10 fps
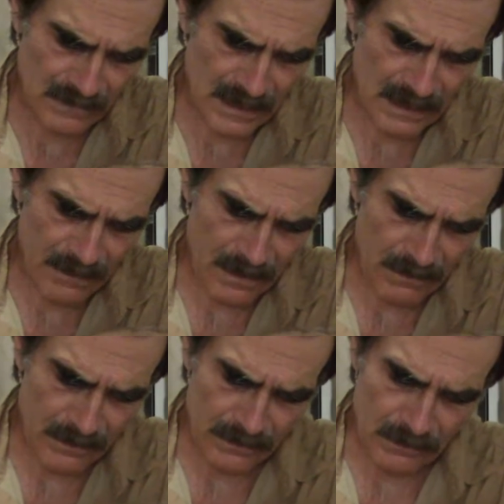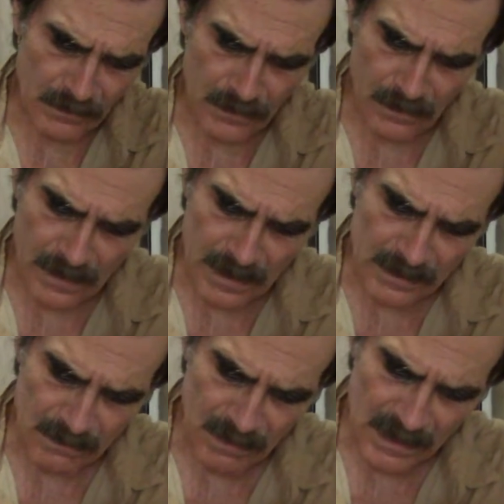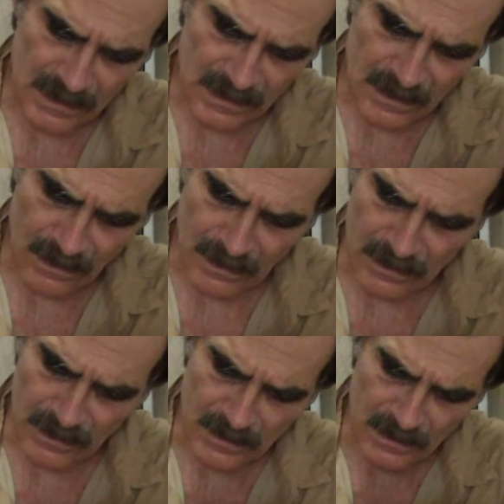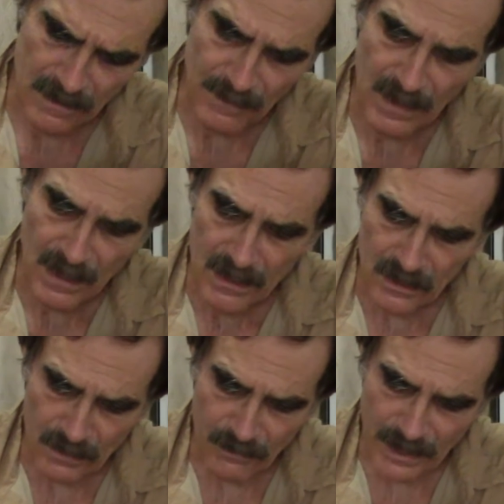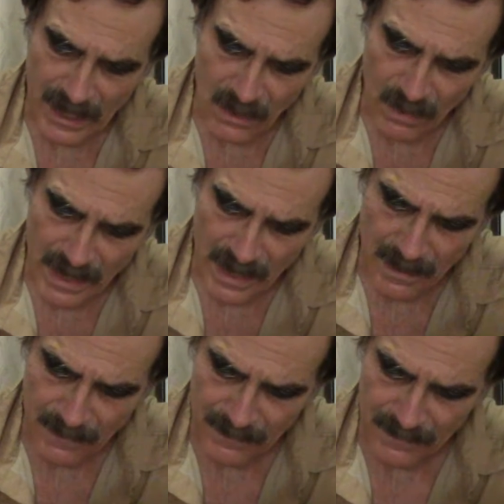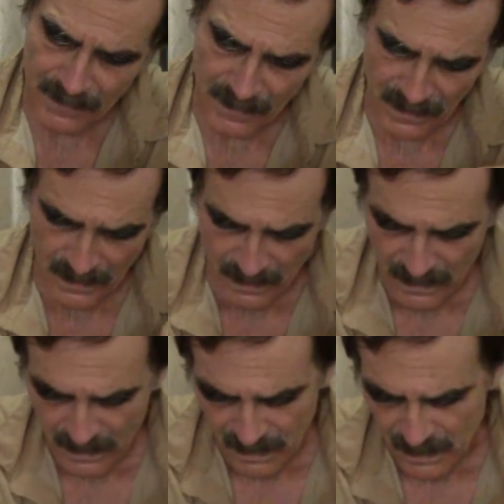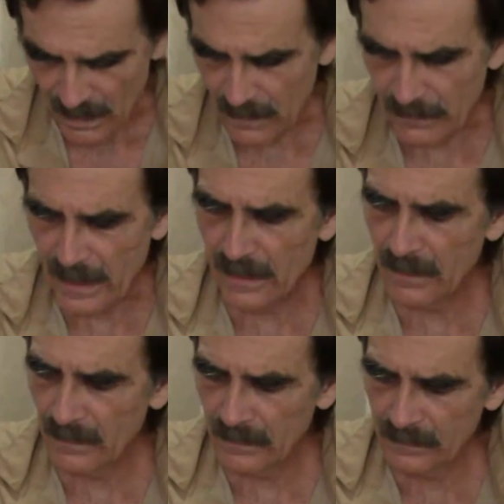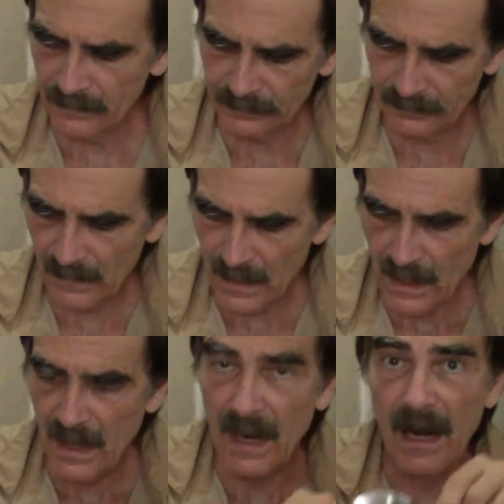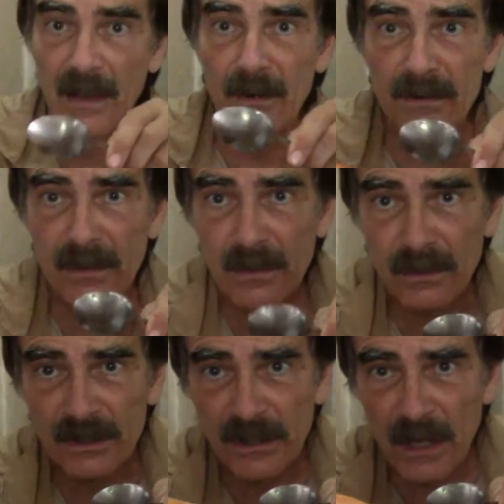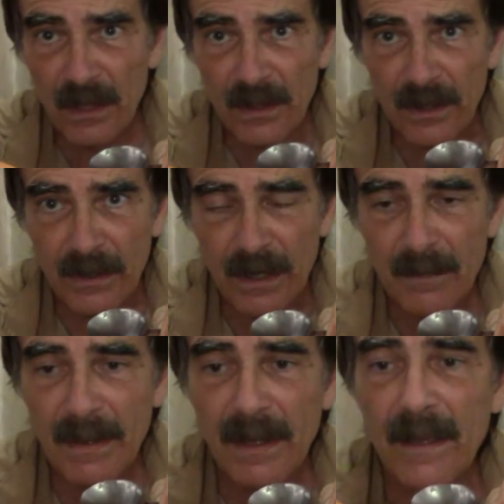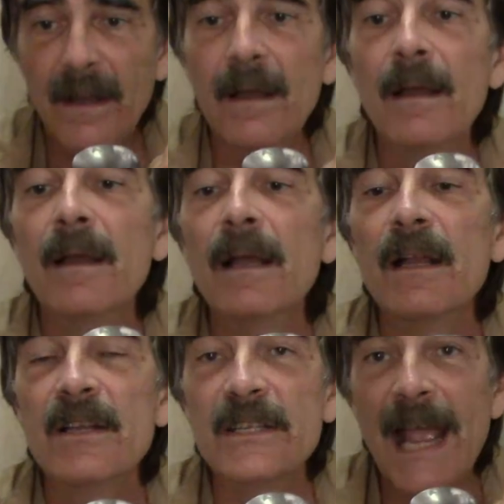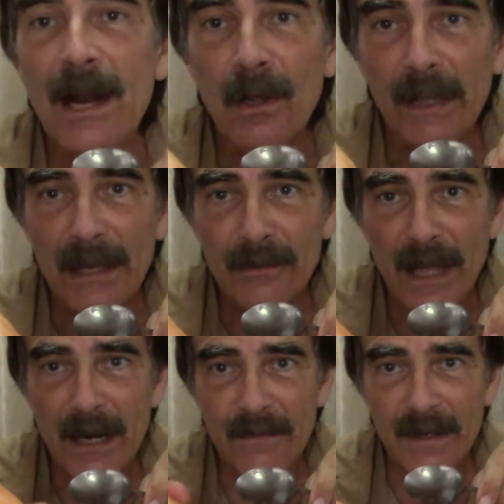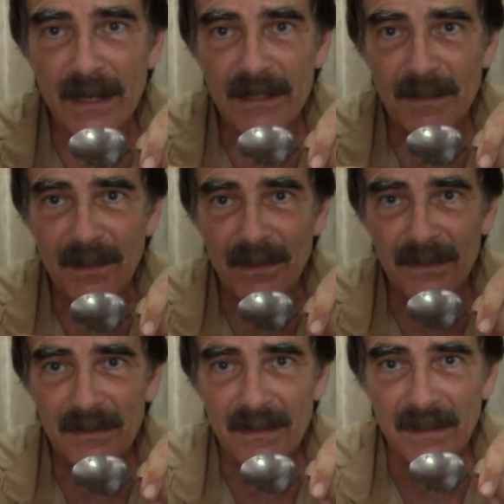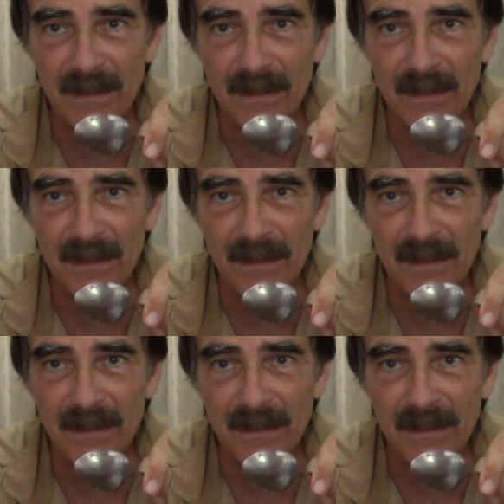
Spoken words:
There we go. We're turning out some pieces here that just sort of break away. All right. There's your little shell there. I could make a jack-o'-lantern out of it, I suppose.